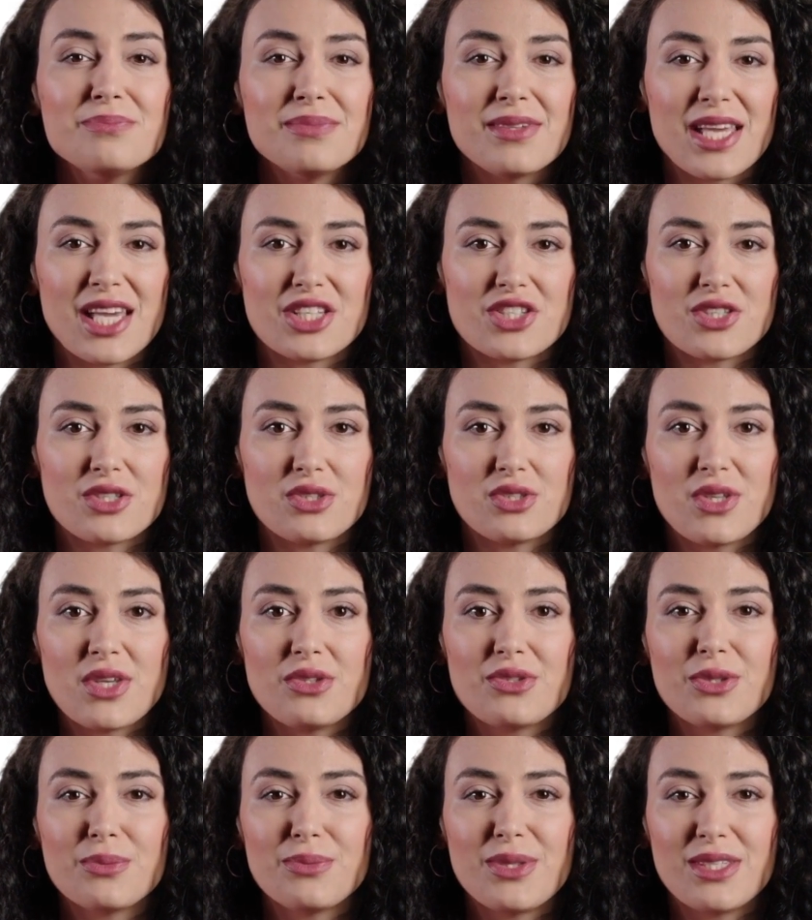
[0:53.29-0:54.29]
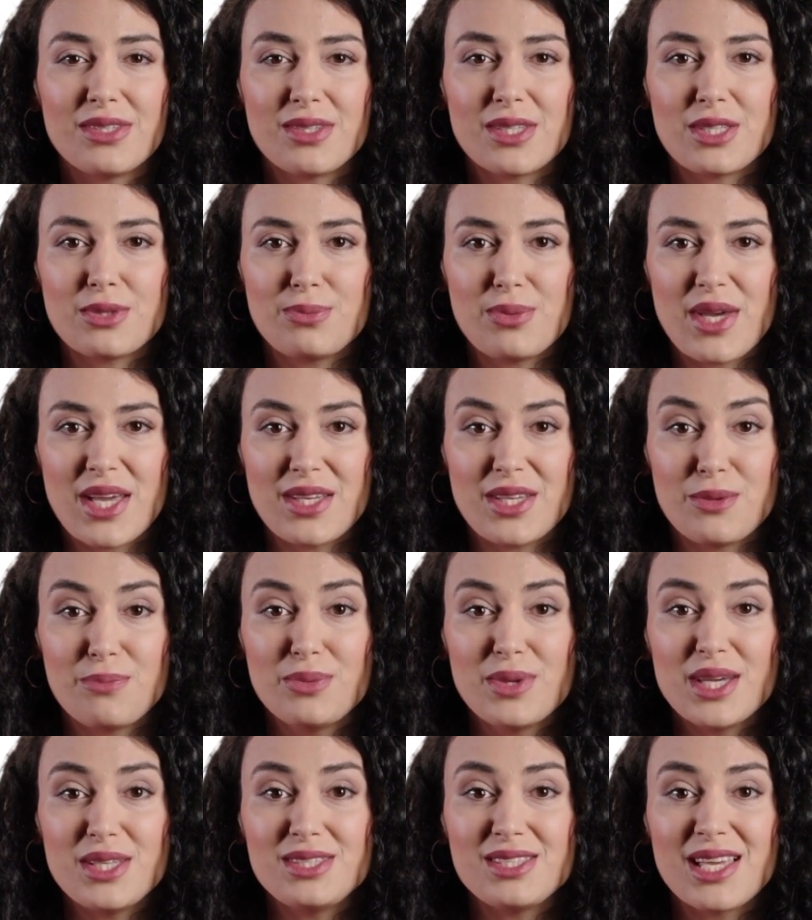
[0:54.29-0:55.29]
As you start the business planning
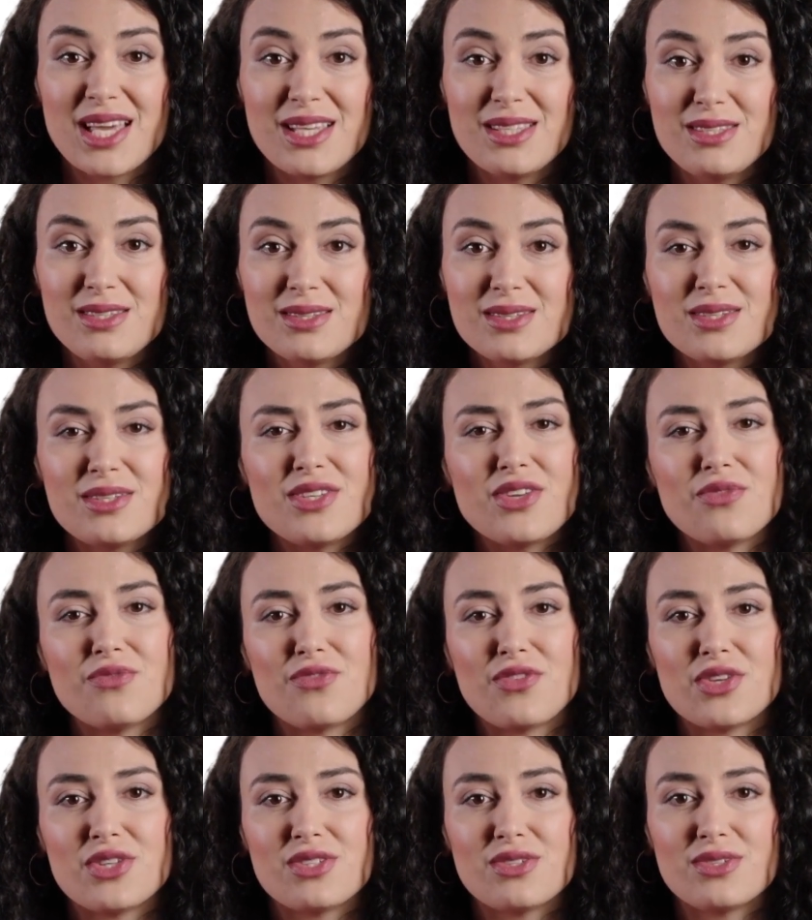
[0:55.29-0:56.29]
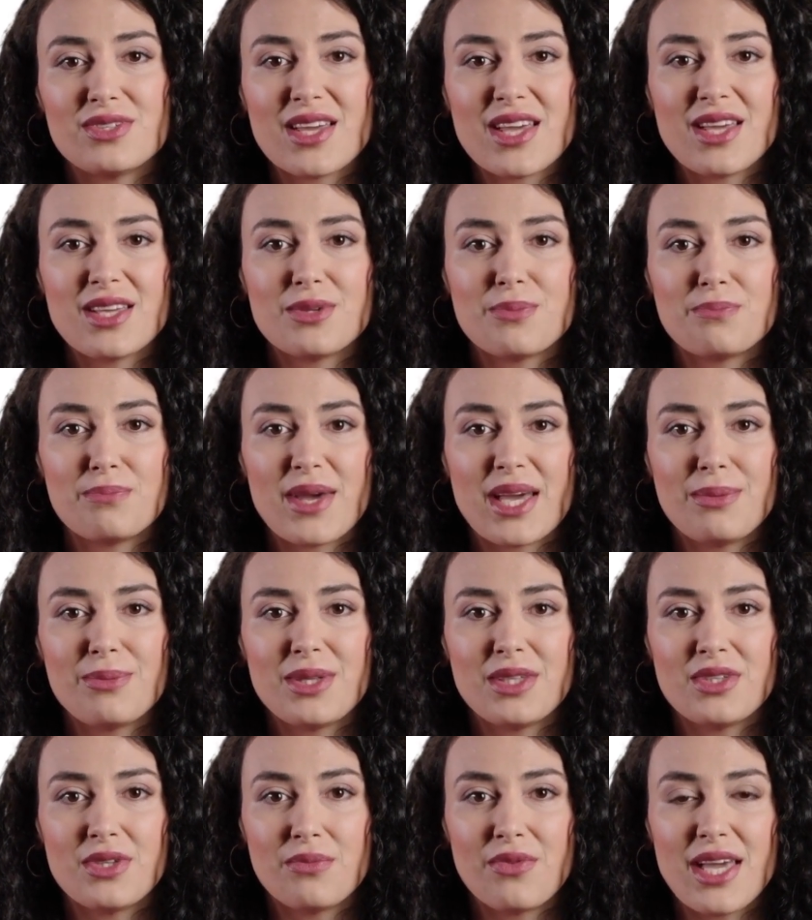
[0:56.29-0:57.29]
process, your first thought might
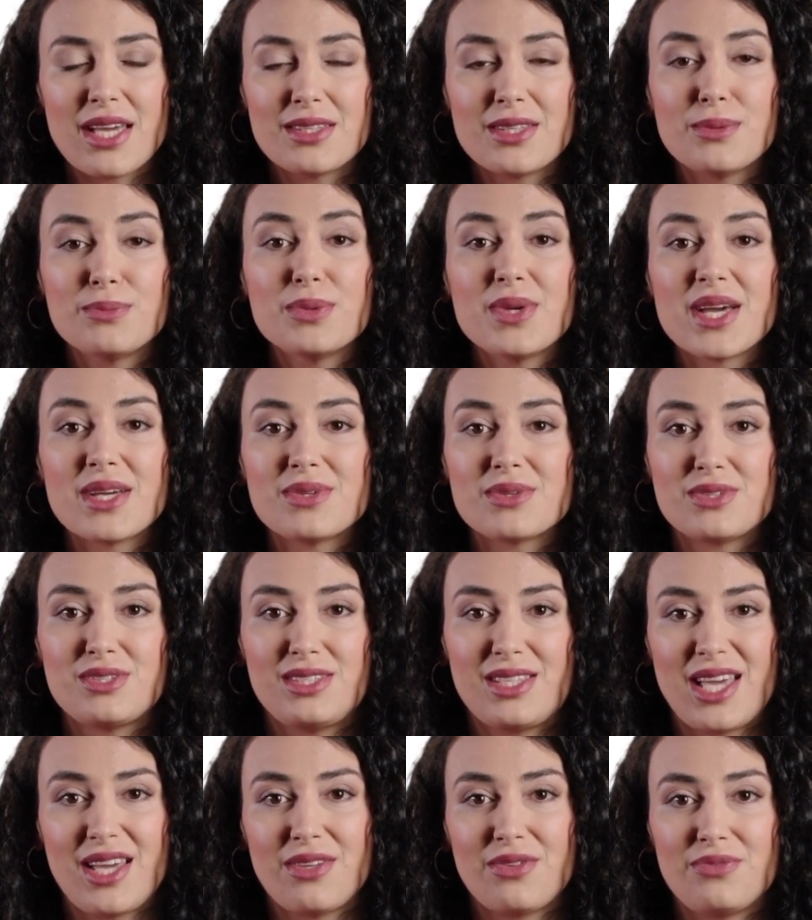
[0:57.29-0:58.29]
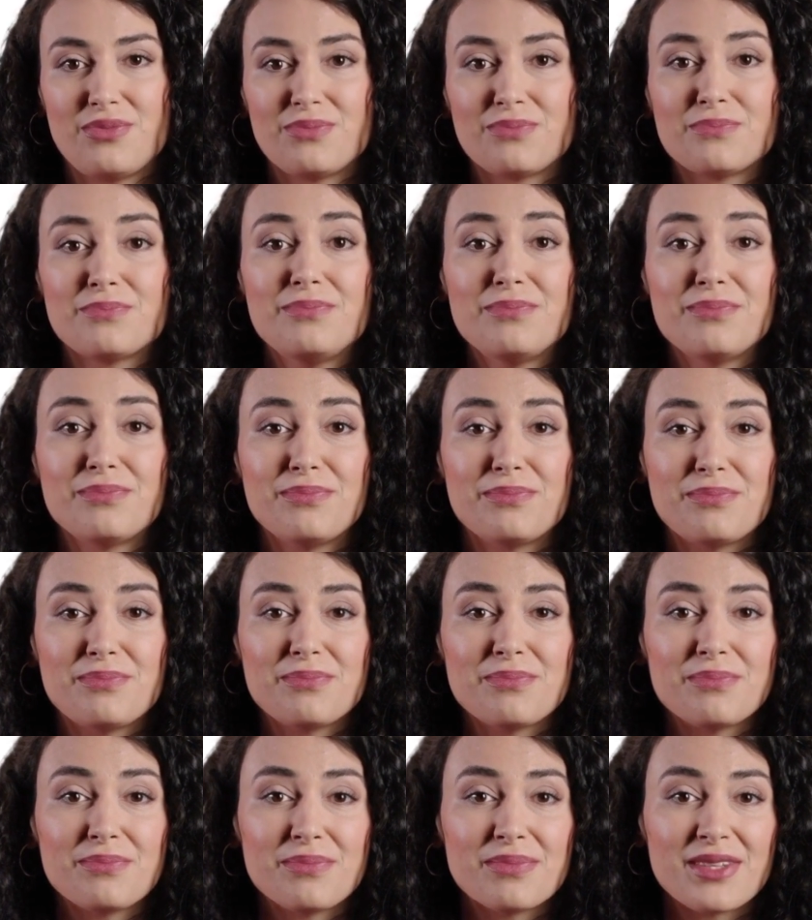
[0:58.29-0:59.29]
be to write the plan yourself.
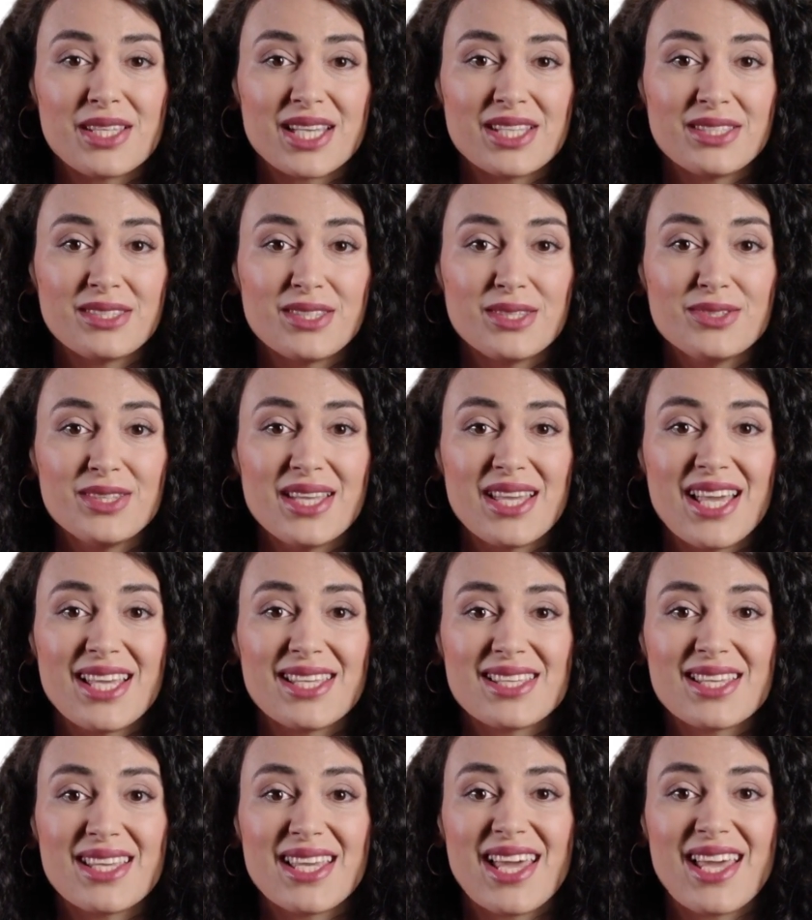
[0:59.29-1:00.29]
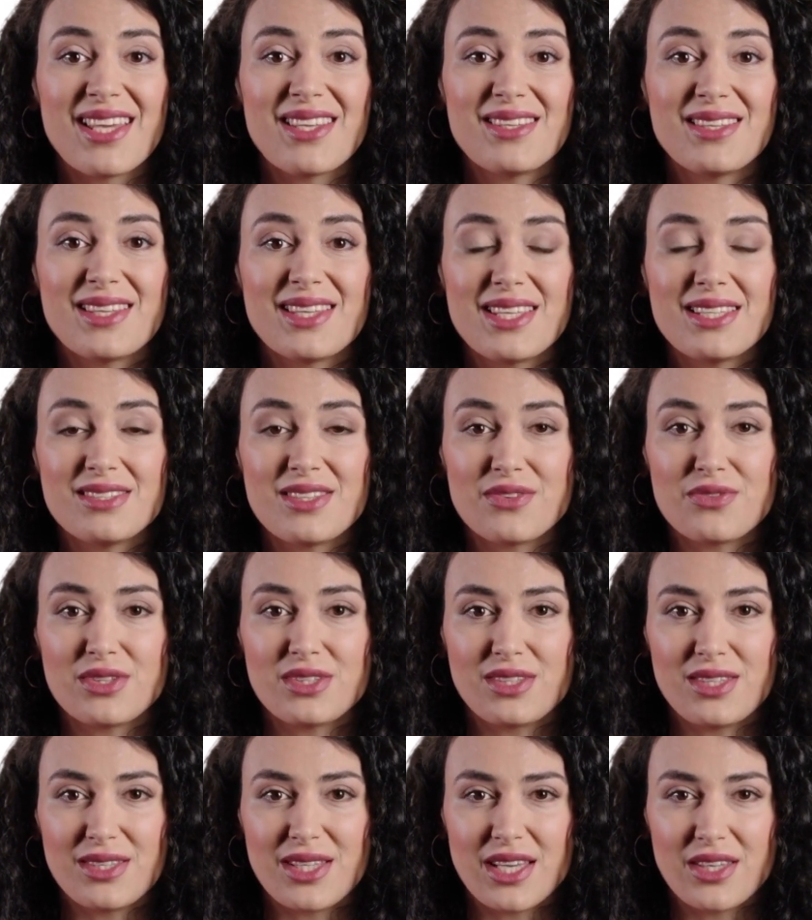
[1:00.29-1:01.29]
It is a good idea, as there
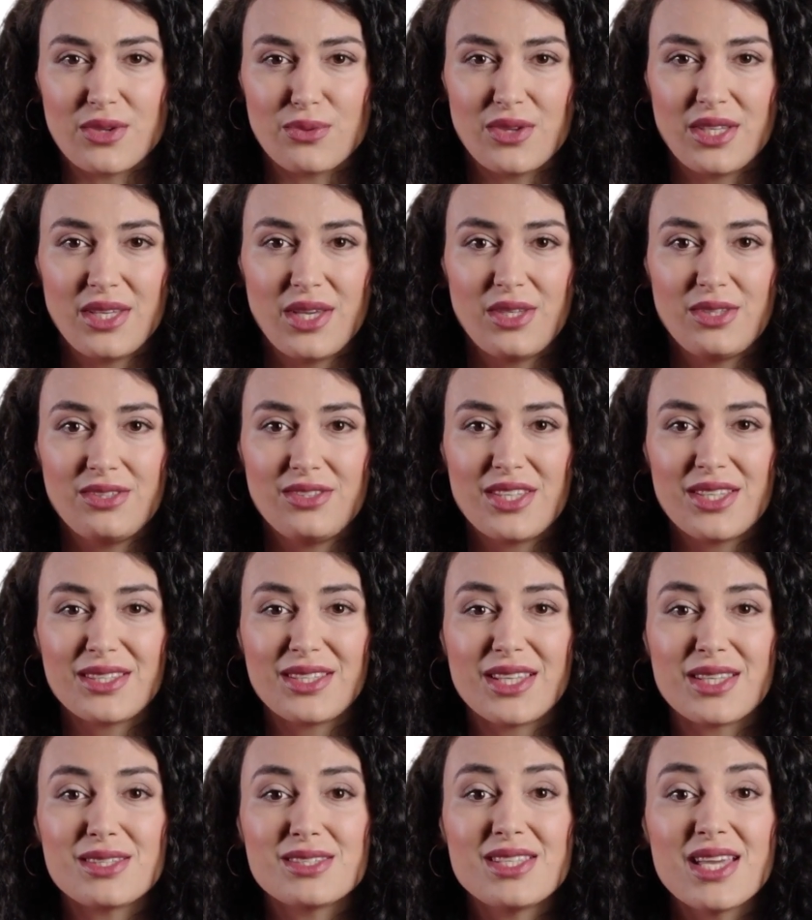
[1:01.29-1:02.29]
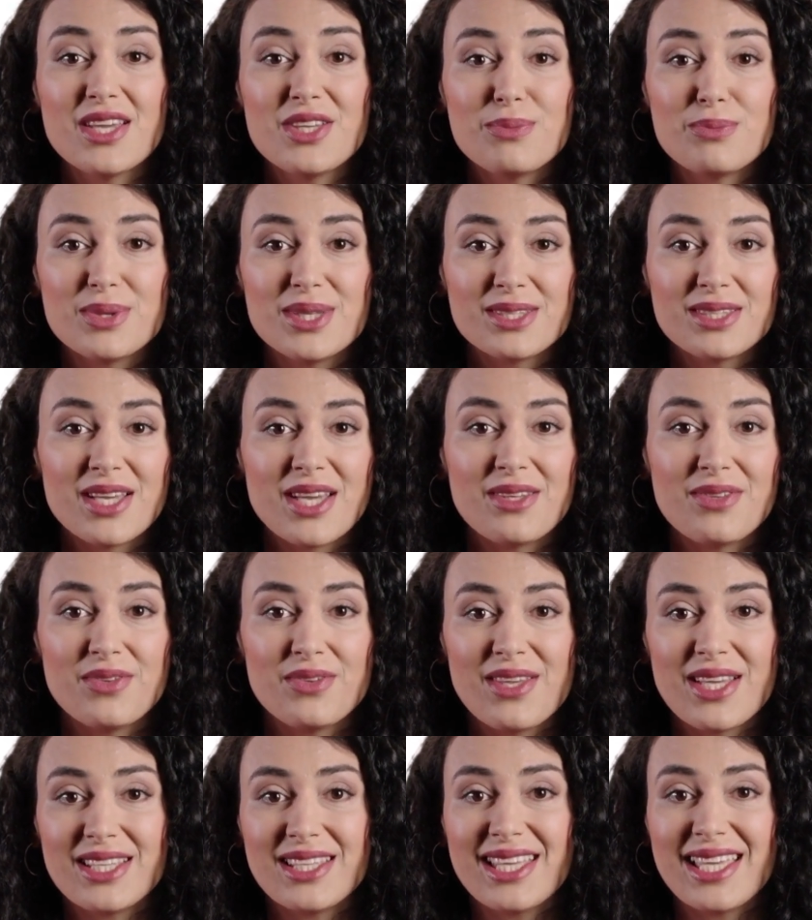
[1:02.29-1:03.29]
isn't anyone else that knows how to put down
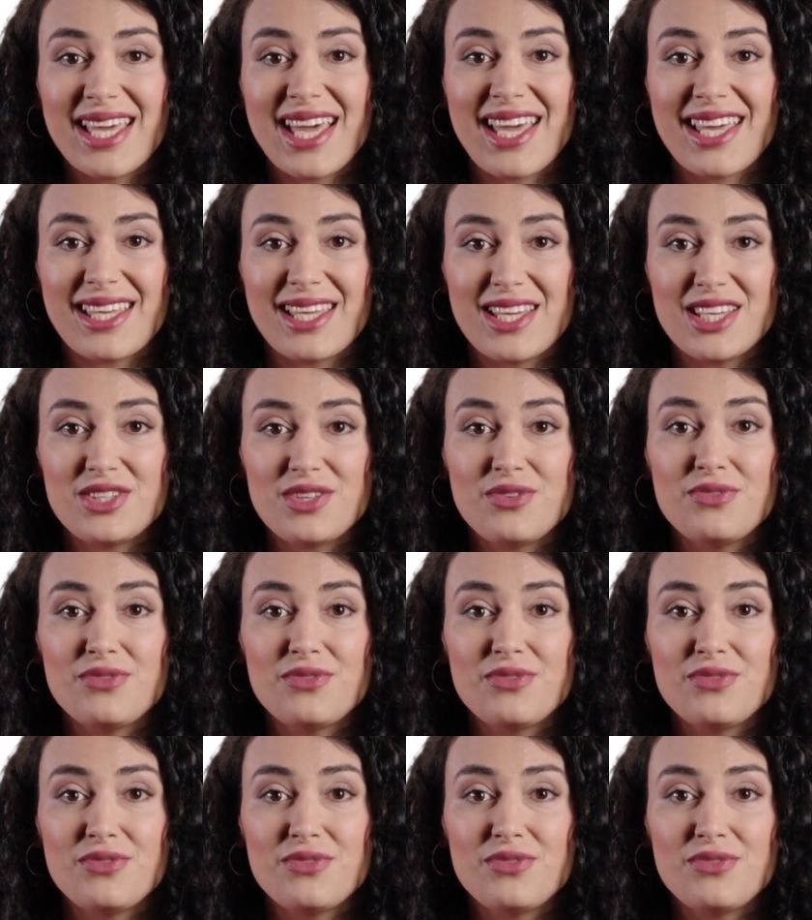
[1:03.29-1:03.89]
your idea and your